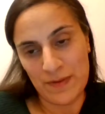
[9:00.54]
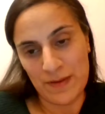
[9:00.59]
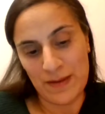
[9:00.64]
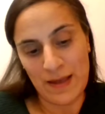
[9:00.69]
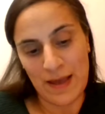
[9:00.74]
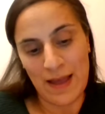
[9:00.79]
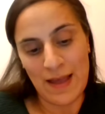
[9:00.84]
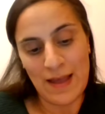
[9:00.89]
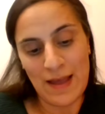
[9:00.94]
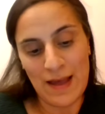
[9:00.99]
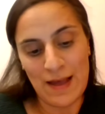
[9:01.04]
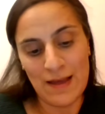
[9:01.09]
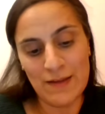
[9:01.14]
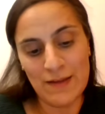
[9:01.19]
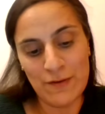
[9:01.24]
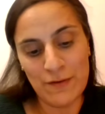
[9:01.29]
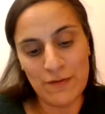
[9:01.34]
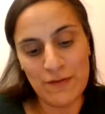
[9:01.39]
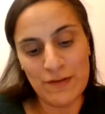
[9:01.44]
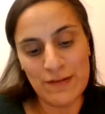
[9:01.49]
okay?
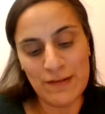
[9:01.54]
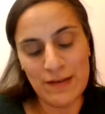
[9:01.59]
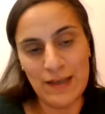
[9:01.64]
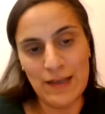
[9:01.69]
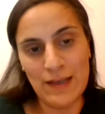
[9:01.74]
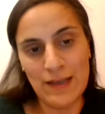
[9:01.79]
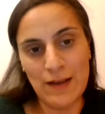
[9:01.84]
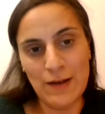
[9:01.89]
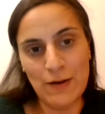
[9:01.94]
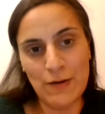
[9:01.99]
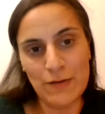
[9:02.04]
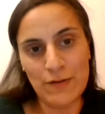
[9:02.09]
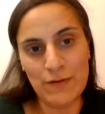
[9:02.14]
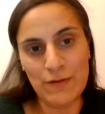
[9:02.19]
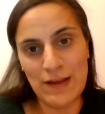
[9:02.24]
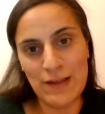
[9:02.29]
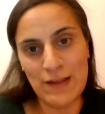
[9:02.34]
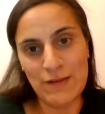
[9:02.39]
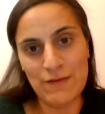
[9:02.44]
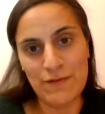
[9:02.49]
And obviously a lot of
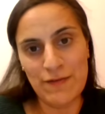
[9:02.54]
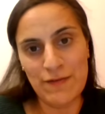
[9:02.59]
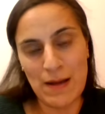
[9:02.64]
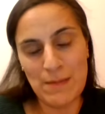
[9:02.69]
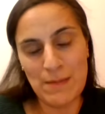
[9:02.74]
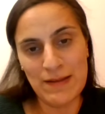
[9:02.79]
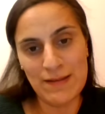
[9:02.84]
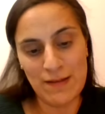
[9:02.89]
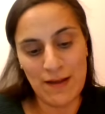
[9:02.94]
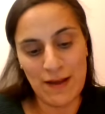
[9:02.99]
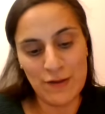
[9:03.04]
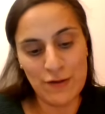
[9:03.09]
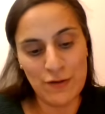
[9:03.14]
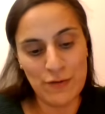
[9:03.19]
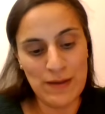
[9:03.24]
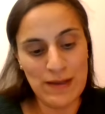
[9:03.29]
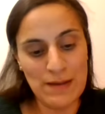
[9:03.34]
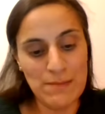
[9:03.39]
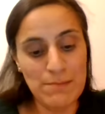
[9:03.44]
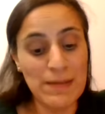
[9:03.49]
Asian families like
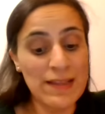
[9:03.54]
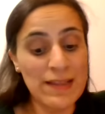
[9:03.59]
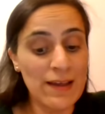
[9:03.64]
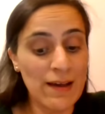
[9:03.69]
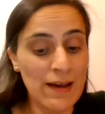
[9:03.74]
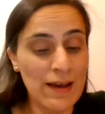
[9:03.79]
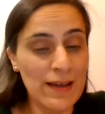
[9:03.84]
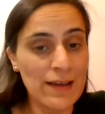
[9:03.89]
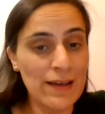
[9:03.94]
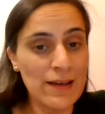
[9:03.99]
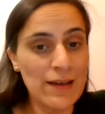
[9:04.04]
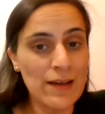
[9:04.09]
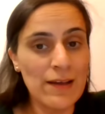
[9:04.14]
to eat mitai,